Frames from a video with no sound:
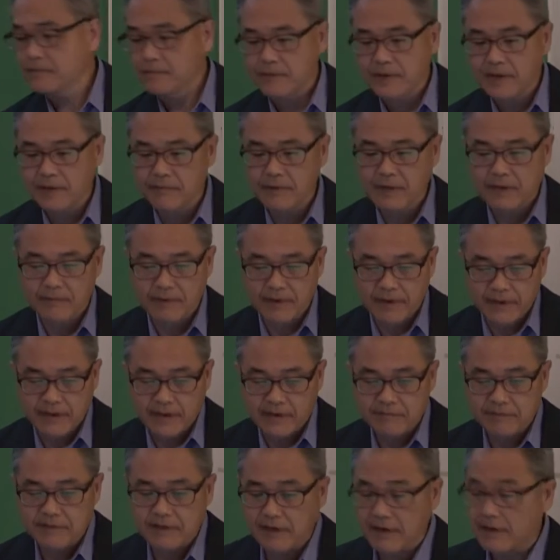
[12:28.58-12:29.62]
we are running
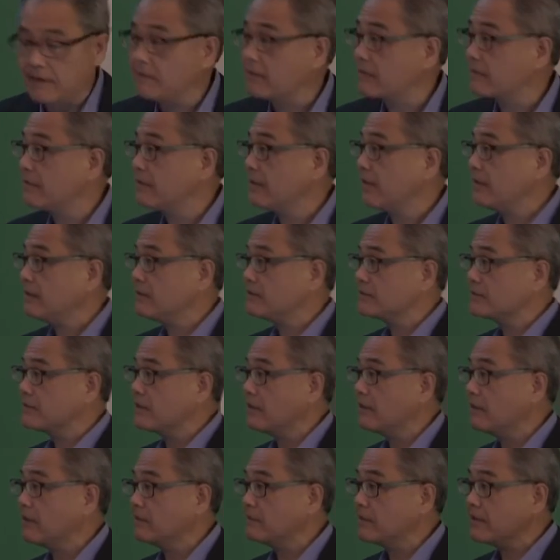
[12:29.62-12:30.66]
out of time already.
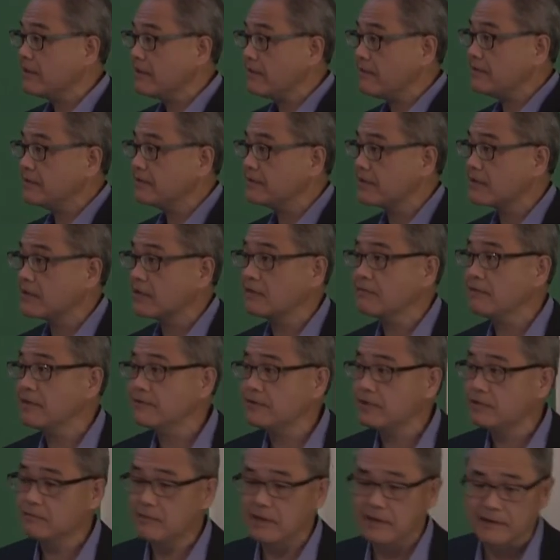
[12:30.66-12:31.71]
So here is the
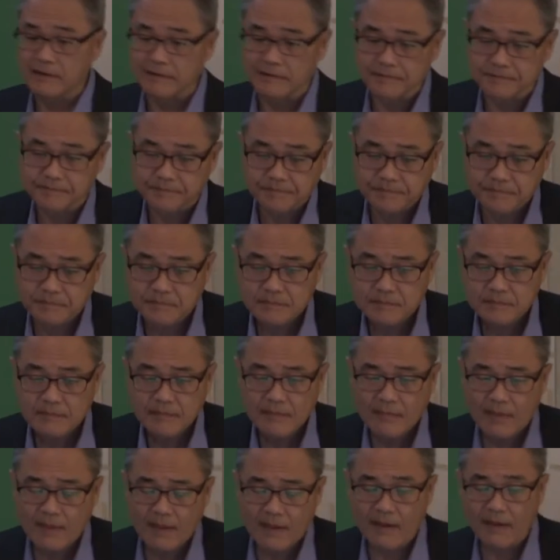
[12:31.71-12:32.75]
econometric model.
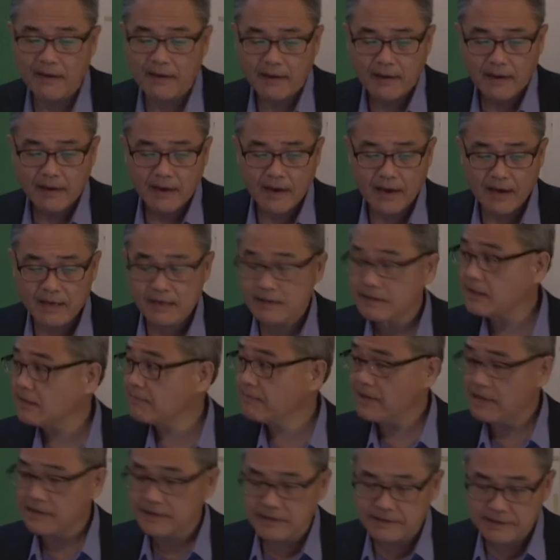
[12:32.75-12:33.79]
And the
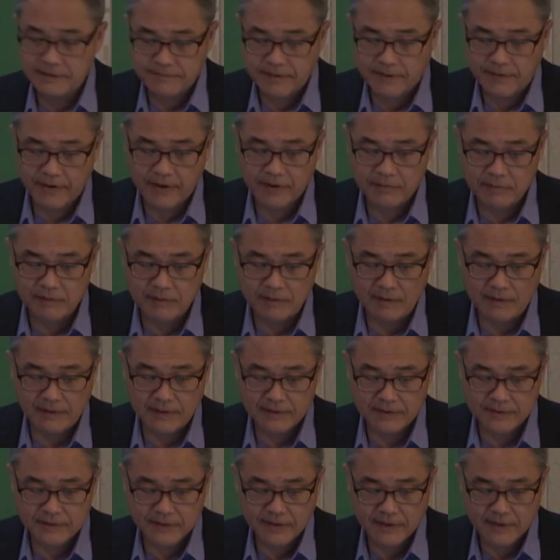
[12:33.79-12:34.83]
dependent variable
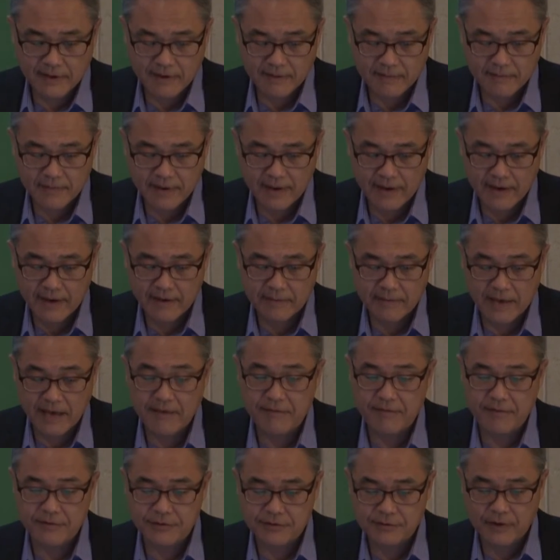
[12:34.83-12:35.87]
is the
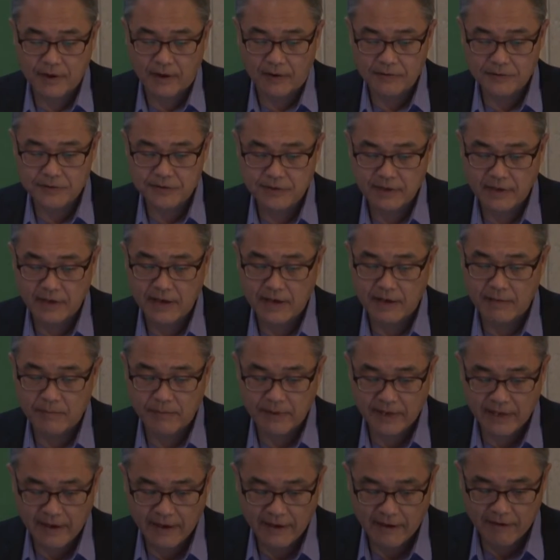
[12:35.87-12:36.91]
average cost, and
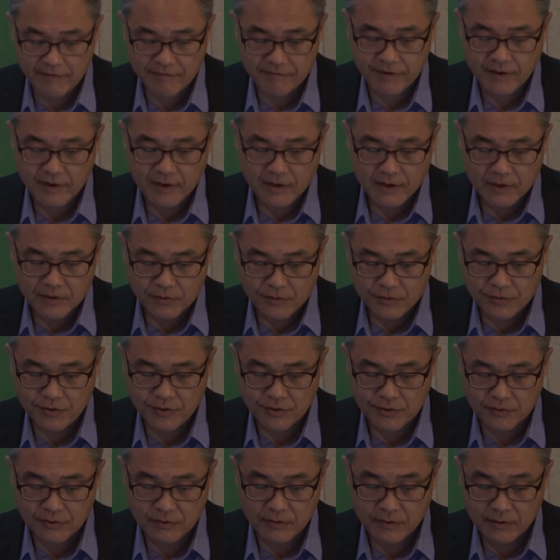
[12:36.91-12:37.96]
we have
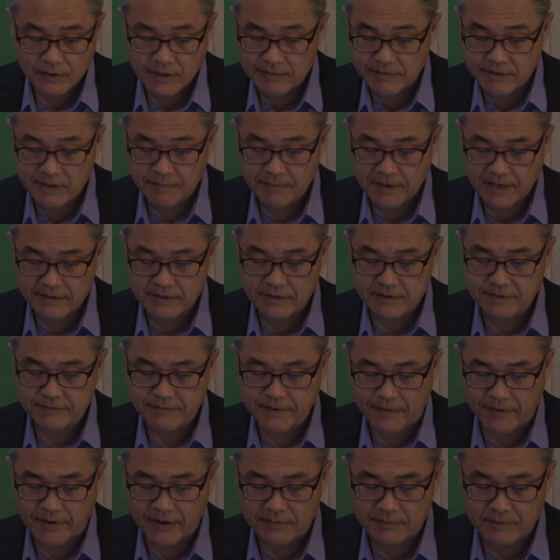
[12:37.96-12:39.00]
Q, independent
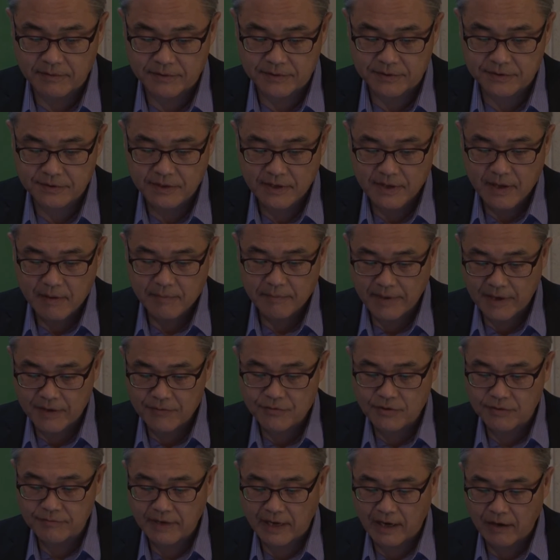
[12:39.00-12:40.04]
variables,
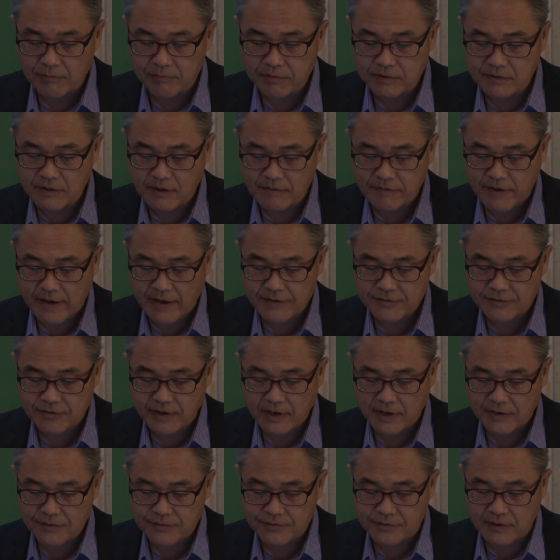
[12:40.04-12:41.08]
measure of output of
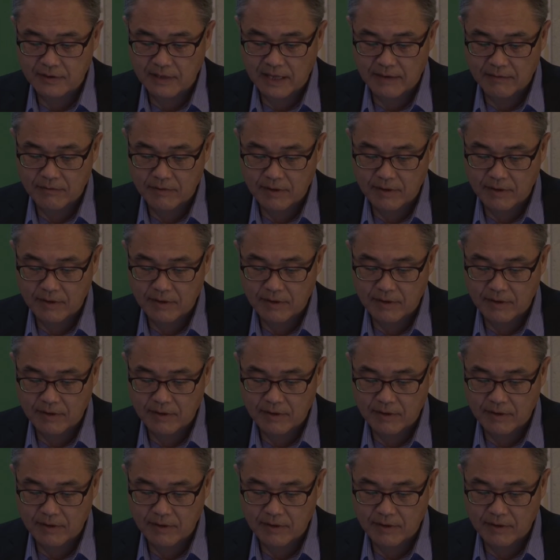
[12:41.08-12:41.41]
educational